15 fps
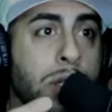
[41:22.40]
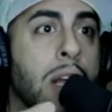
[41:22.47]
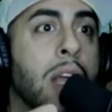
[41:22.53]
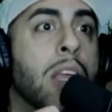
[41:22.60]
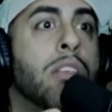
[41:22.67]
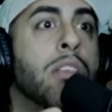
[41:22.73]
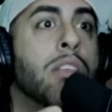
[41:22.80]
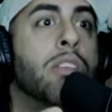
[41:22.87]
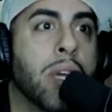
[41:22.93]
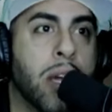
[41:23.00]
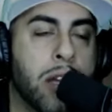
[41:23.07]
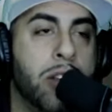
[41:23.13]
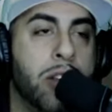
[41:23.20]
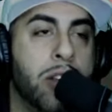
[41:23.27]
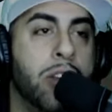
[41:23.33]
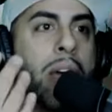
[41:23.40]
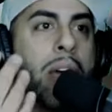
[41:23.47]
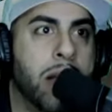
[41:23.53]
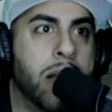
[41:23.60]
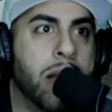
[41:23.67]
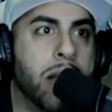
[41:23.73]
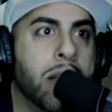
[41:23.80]
you're
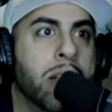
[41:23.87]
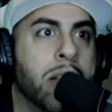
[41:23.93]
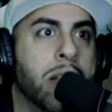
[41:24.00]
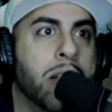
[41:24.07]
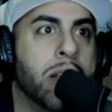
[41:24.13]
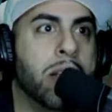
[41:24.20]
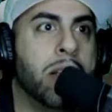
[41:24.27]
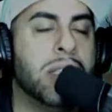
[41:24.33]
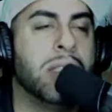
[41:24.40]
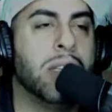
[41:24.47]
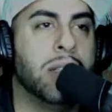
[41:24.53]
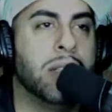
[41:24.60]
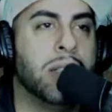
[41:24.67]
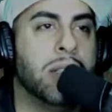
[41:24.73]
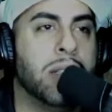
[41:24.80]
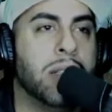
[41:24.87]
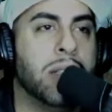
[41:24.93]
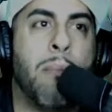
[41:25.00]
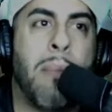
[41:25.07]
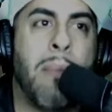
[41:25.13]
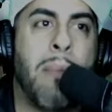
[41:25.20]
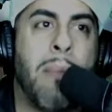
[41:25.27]
gonna season the
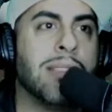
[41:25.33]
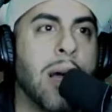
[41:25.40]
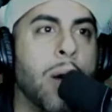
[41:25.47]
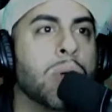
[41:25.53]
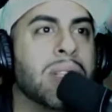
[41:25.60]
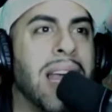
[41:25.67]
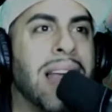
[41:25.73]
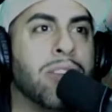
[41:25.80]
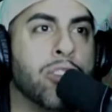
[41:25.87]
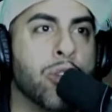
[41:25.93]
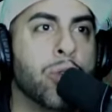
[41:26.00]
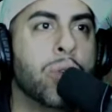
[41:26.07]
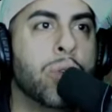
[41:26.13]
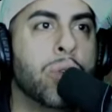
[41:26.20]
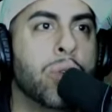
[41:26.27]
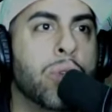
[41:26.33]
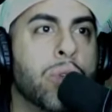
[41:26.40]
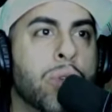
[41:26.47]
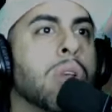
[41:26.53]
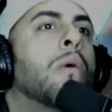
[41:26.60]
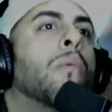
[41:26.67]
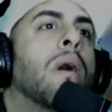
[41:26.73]
masa with that juice.
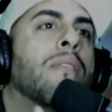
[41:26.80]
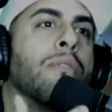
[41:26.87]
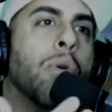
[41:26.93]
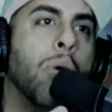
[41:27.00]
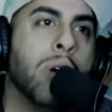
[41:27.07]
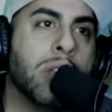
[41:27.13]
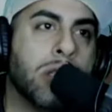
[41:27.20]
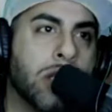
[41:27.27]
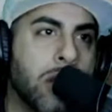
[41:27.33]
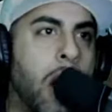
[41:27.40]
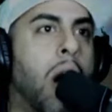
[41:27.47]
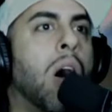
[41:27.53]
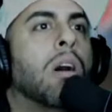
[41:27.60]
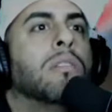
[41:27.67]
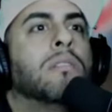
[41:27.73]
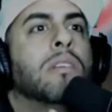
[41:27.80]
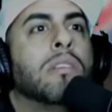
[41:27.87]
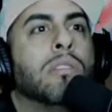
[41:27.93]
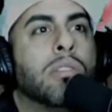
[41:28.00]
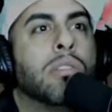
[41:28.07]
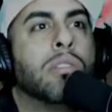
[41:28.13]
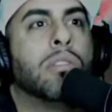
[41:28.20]
Of course, salt, the
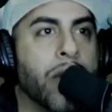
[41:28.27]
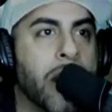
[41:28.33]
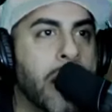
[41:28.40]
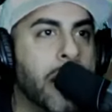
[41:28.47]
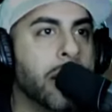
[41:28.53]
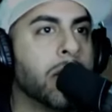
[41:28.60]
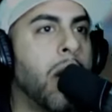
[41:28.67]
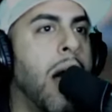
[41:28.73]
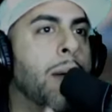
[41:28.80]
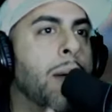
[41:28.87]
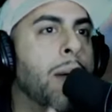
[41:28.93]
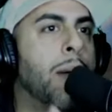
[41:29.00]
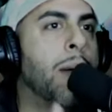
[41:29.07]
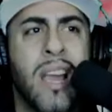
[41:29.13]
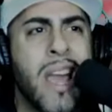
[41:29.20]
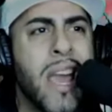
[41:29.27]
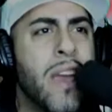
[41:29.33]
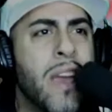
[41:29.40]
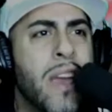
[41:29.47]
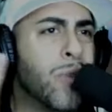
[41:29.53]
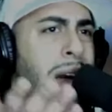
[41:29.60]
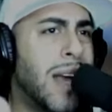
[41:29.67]
sofrito. I mean,
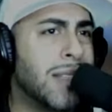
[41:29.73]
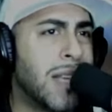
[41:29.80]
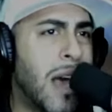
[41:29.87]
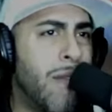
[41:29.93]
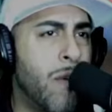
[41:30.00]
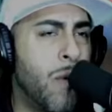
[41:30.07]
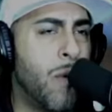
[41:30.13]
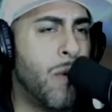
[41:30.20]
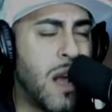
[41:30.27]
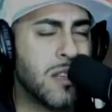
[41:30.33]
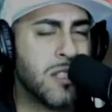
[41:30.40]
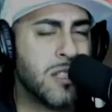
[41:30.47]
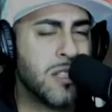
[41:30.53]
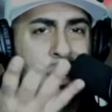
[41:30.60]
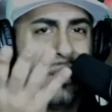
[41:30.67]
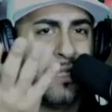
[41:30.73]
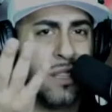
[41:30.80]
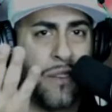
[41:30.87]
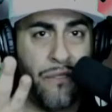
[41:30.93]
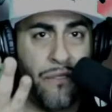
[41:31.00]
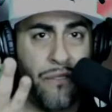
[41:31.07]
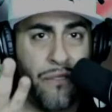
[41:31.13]
if you guys haven't watched the
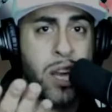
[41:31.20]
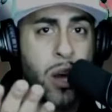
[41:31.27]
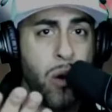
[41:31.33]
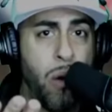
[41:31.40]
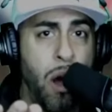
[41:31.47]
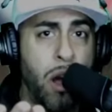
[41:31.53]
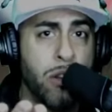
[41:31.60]
video on